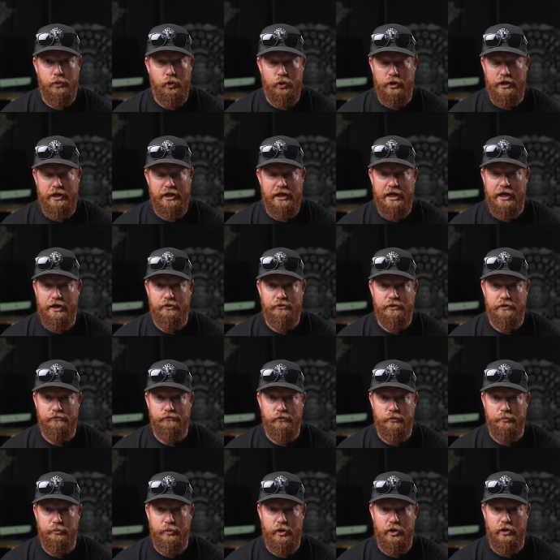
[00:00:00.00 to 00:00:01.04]
pointing out
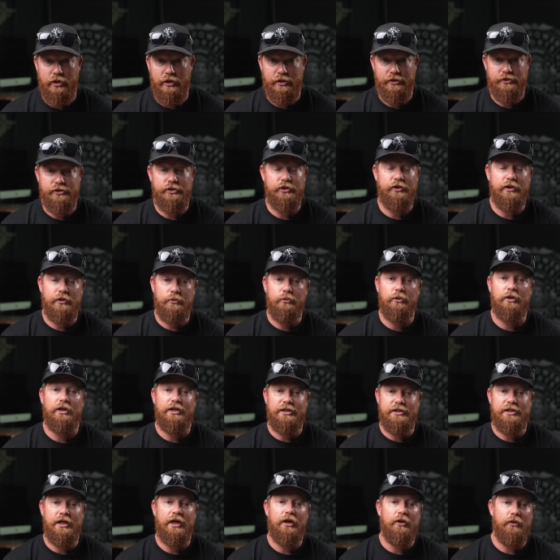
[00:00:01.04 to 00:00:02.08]
different parts. You could
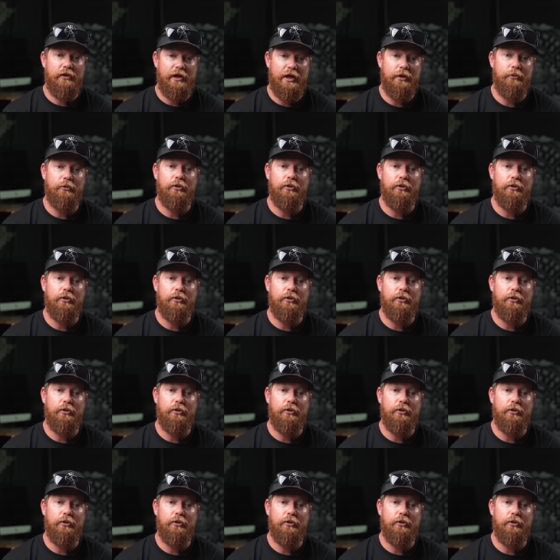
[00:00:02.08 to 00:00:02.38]
really tell they